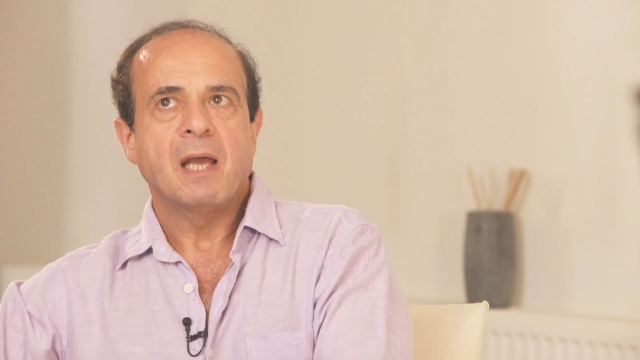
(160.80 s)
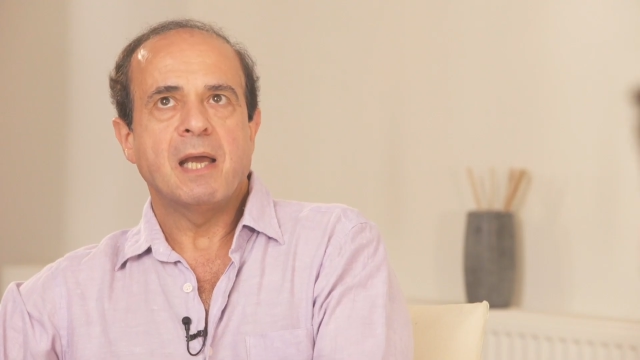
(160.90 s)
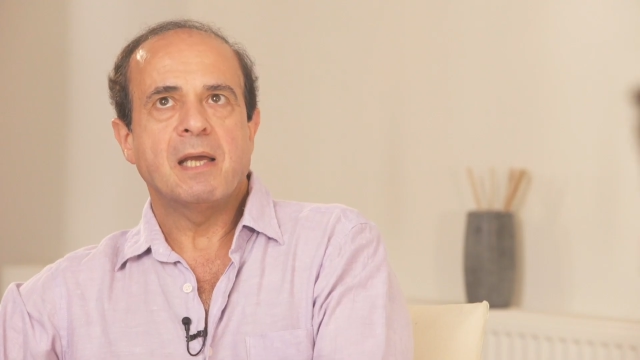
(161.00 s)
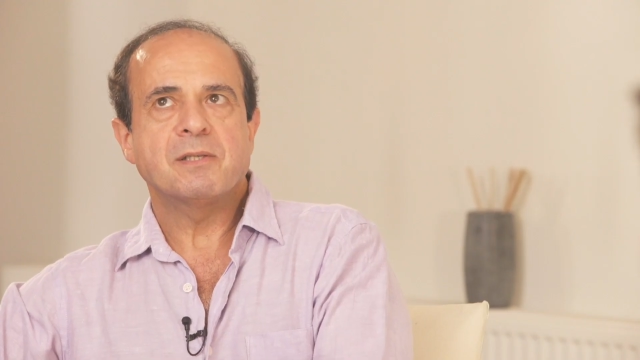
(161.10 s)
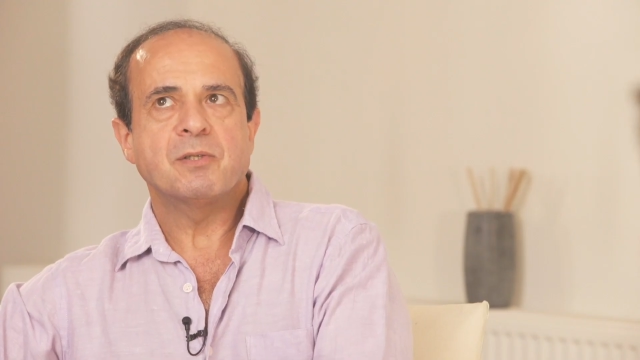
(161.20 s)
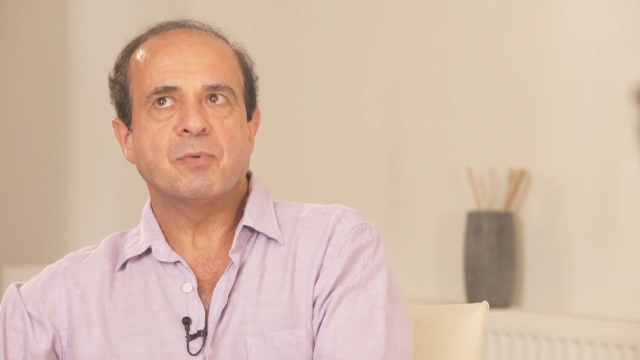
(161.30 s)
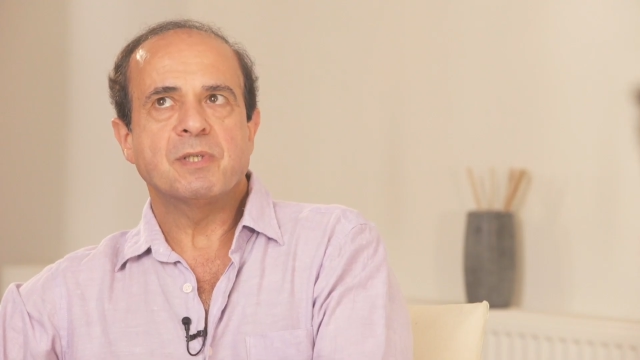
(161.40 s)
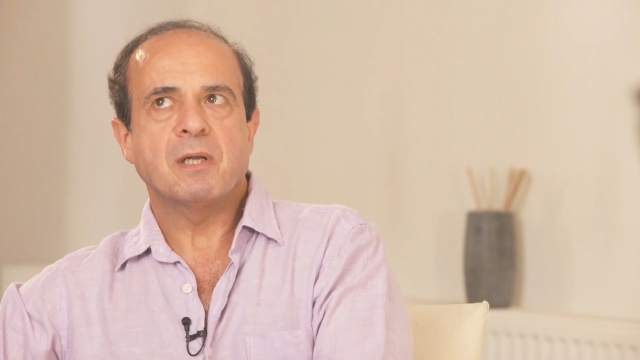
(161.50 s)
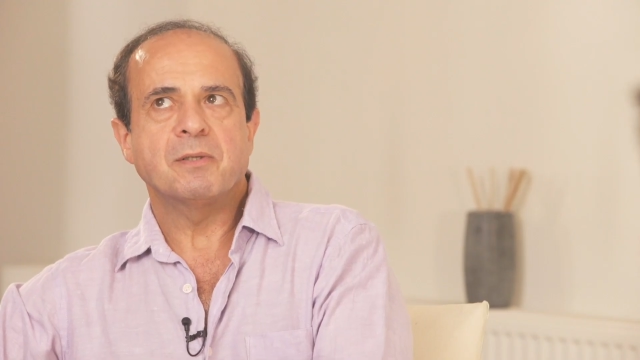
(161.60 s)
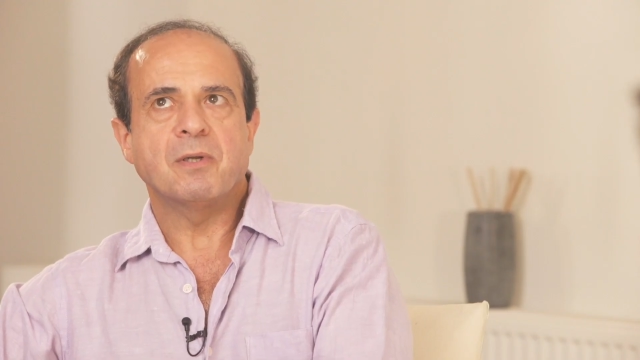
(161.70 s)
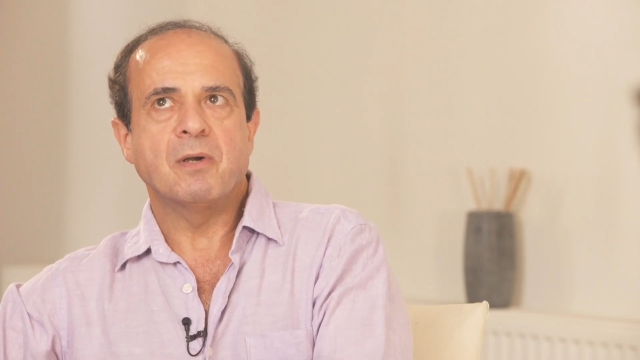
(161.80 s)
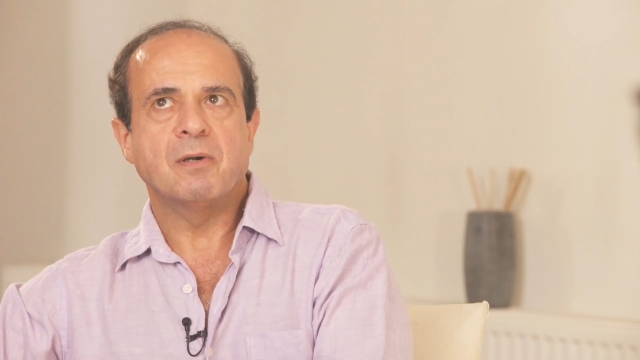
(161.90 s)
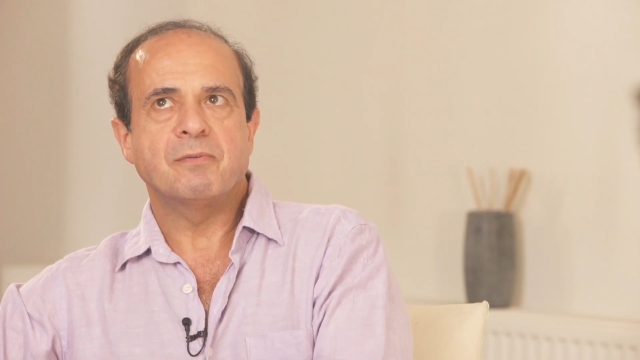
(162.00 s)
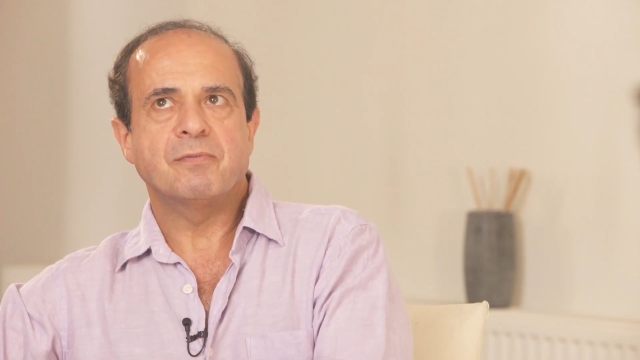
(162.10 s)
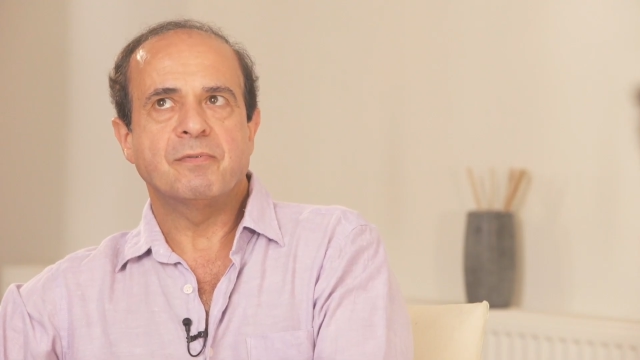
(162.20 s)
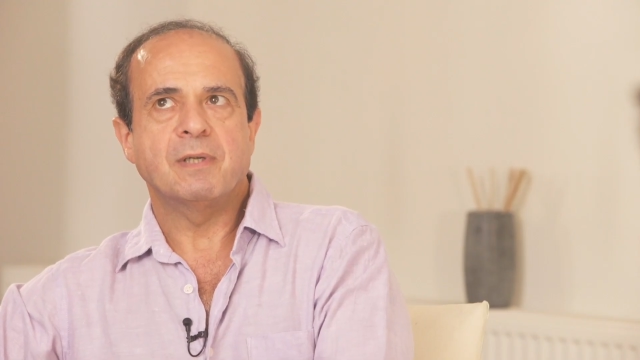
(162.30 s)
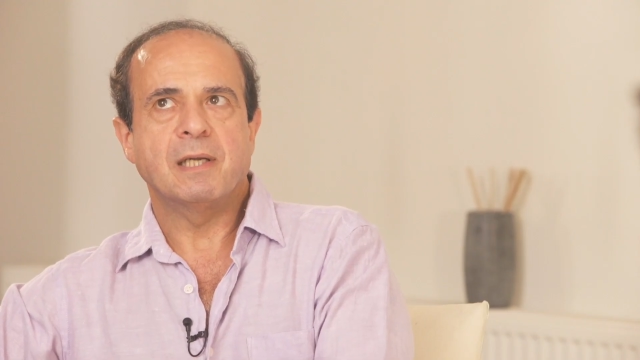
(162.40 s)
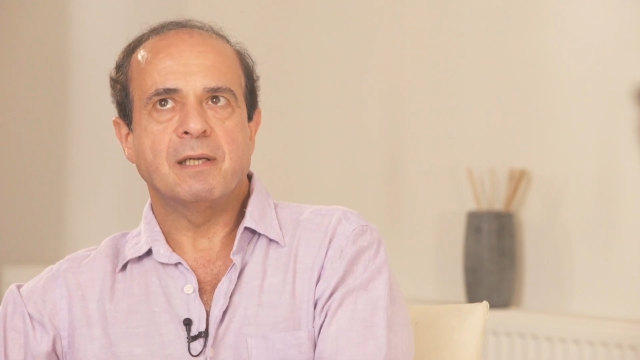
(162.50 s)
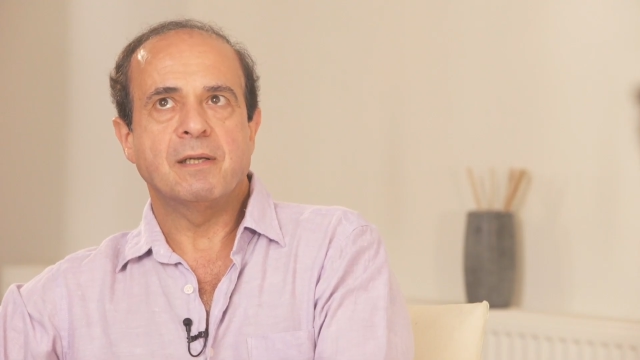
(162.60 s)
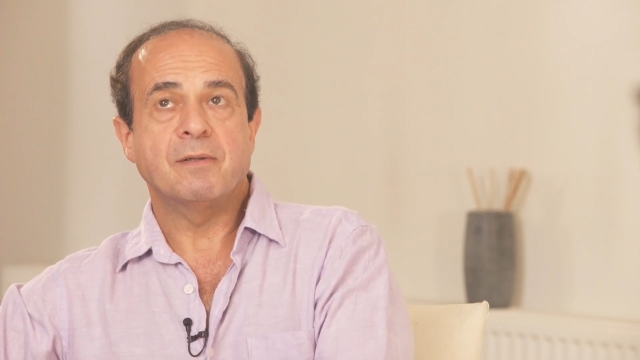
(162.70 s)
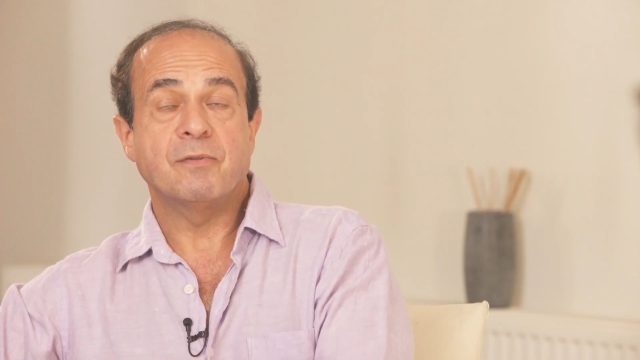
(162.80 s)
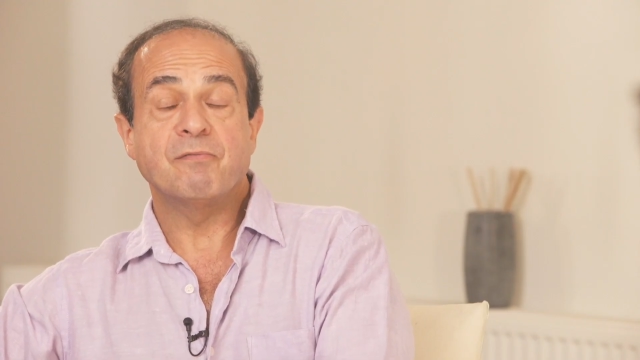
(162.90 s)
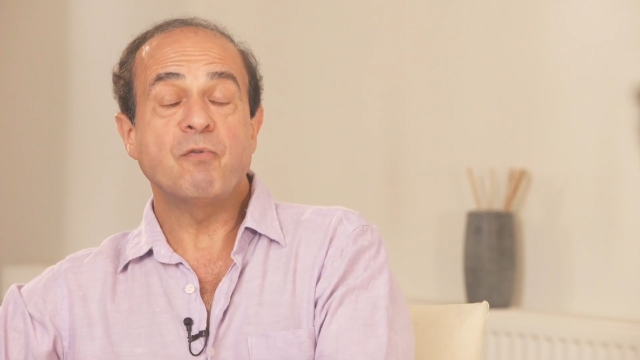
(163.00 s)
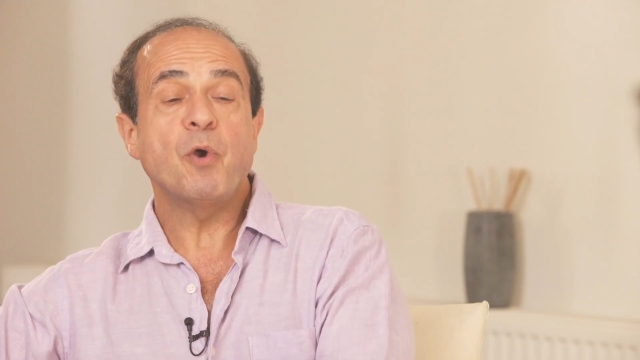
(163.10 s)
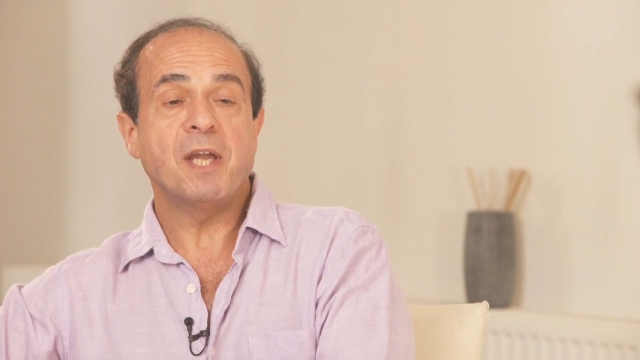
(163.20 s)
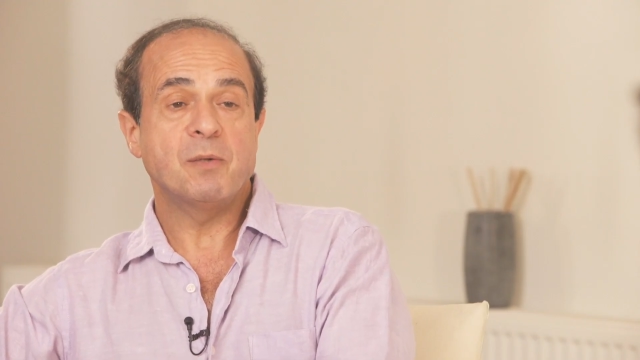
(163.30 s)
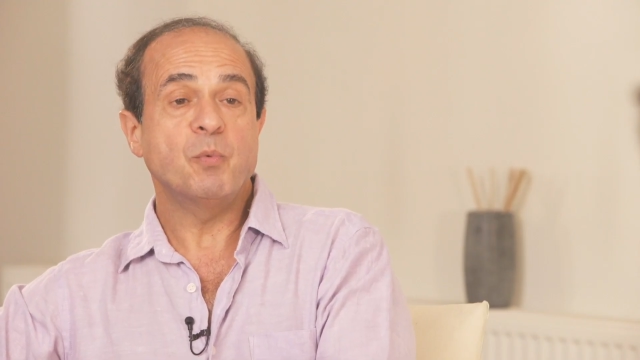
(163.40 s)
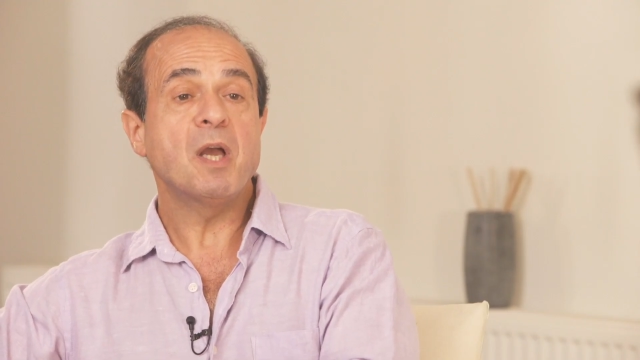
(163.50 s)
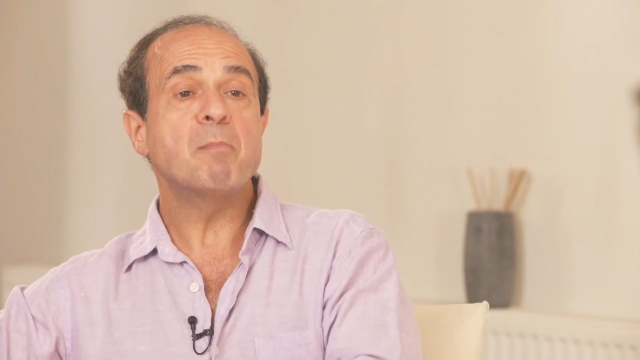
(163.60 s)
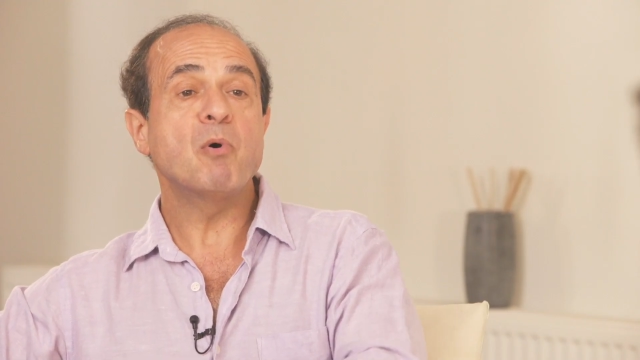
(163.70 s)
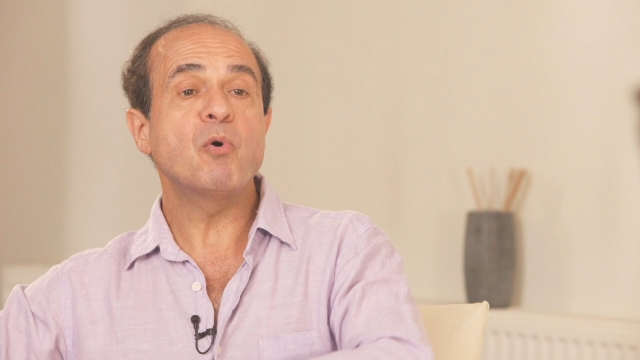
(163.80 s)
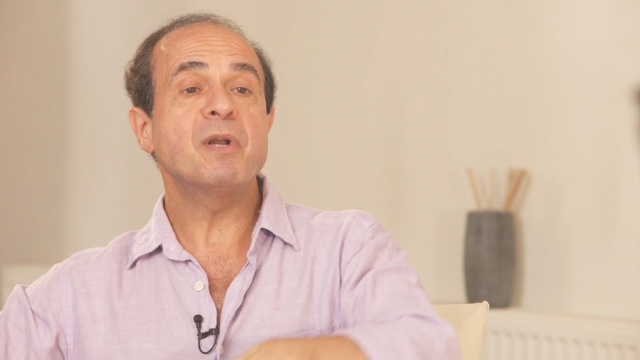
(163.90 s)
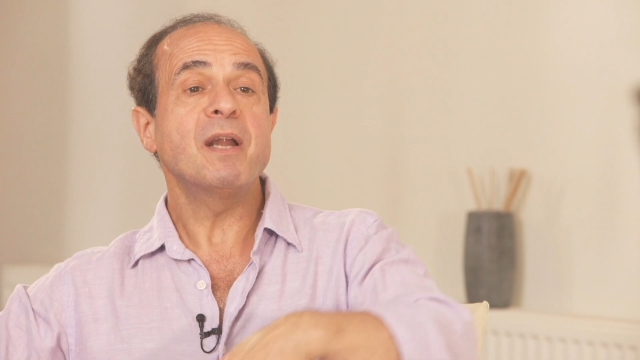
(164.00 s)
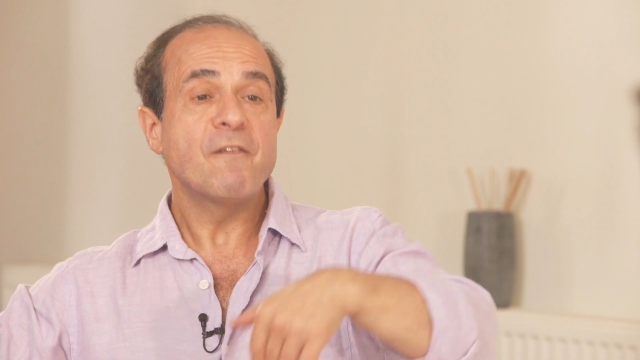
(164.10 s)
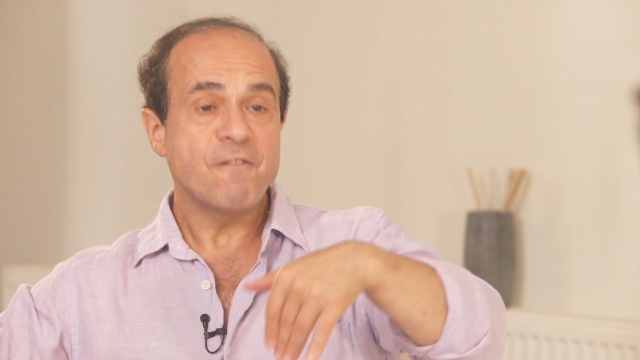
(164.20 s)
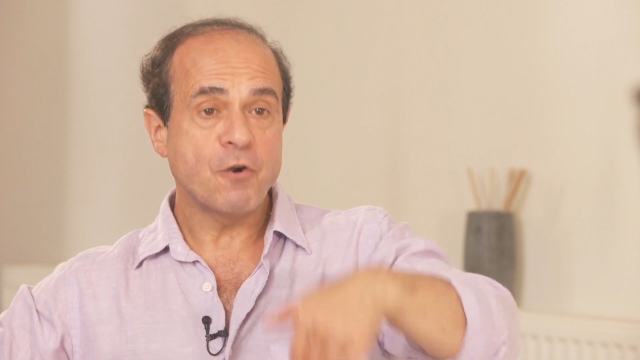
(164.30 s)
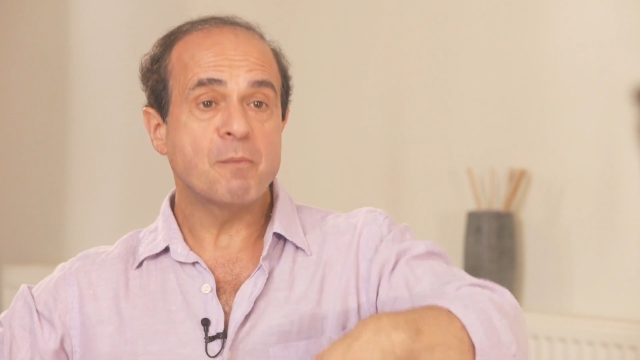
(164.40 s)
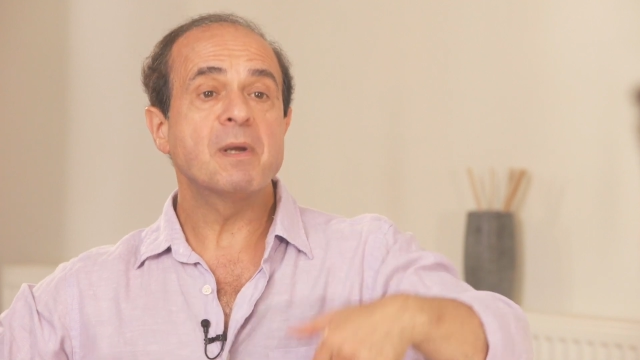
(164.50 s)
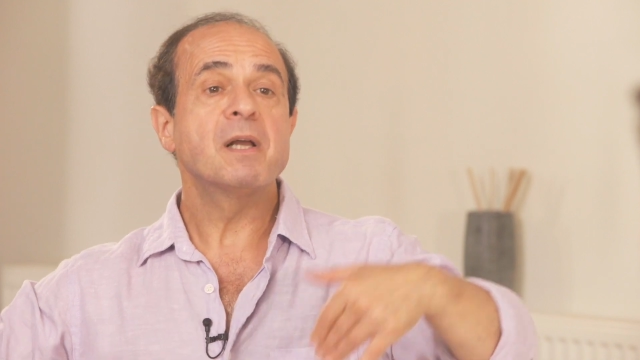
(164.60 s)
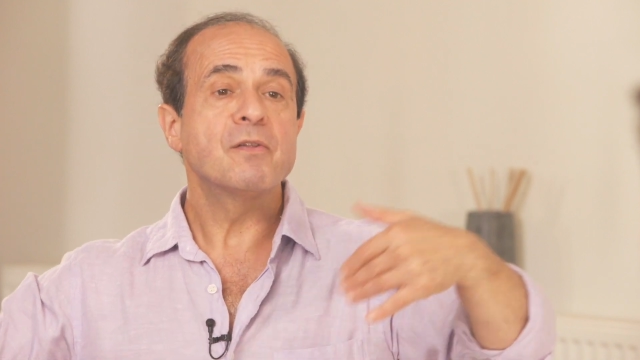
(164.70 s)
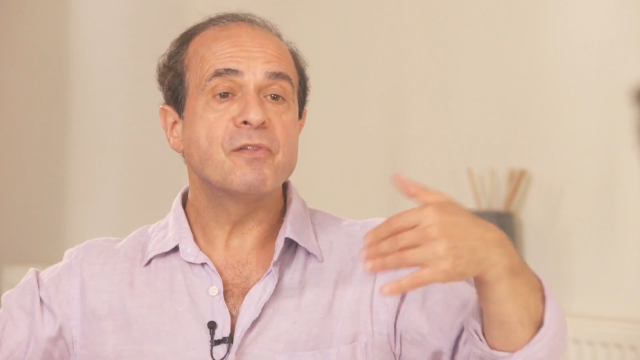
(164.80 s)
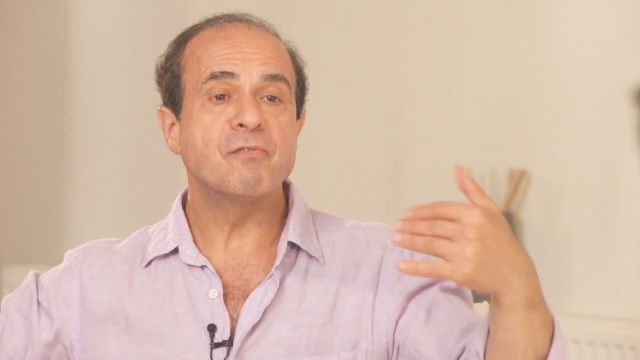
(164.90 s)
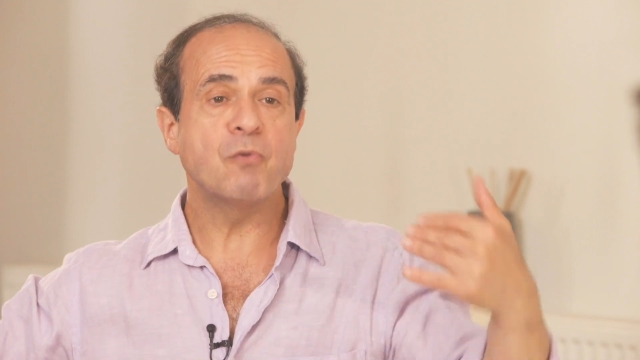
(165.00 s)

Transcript: as a result of the void. We are born from the